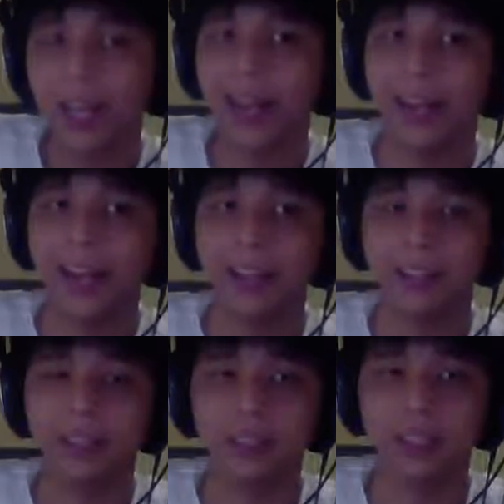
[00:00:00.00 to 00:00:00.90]

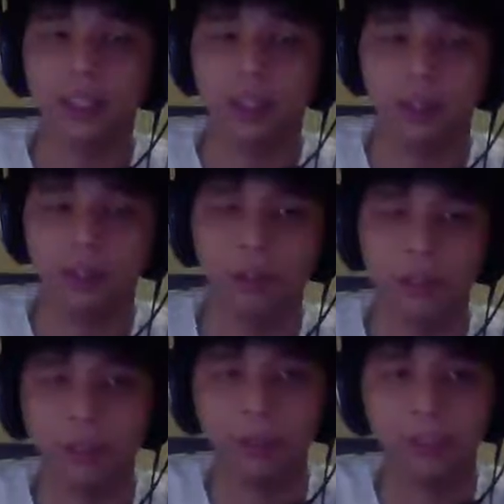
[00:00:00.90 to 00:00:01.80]
and so
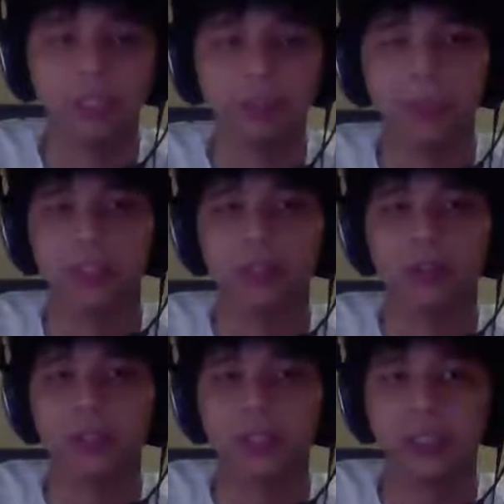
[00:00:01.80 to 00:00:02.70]
the participant is
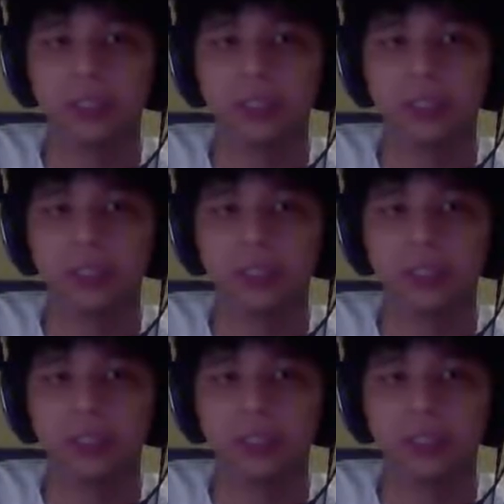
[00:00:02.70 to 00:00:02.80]
always the, the,